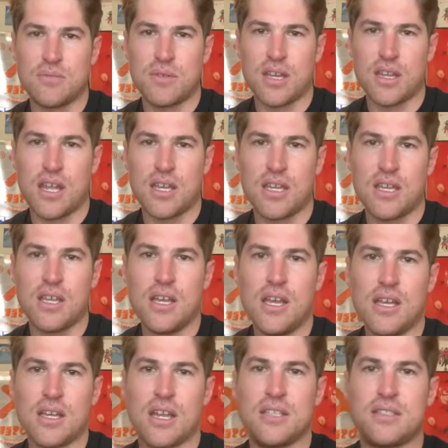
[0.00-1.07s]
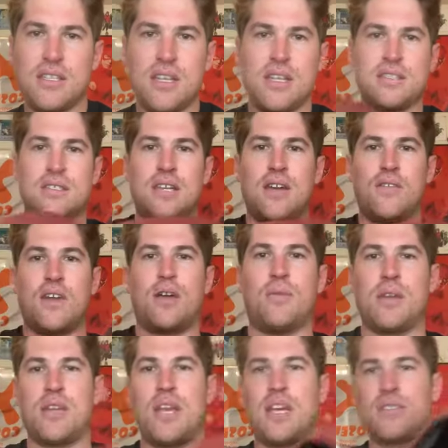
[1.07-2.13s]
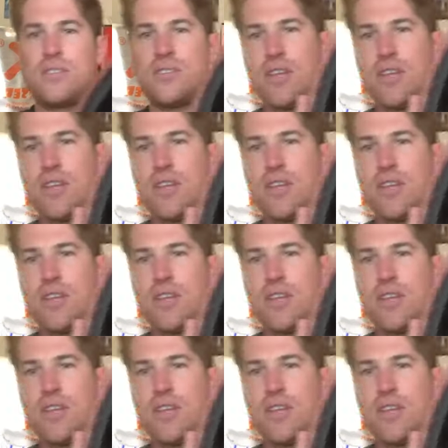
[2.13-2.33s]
me. I like it. Can I see the inside of the helmet? Yes,